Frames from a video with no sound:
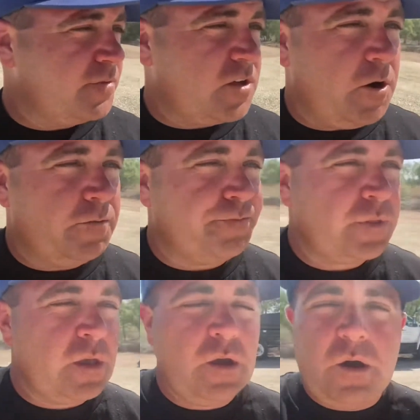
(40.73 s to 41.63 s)
So
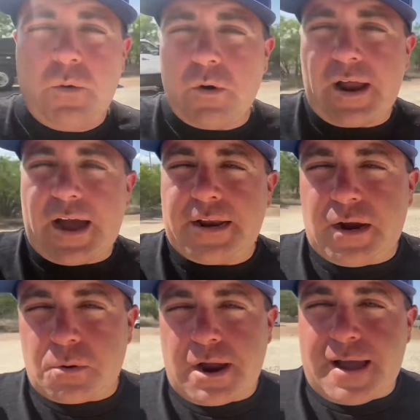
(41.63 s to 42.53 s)
we're out
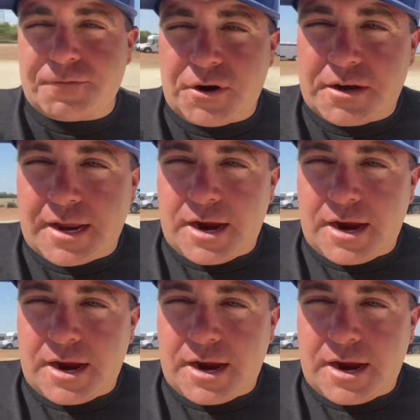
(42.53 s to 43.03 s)
here, we're after it, and here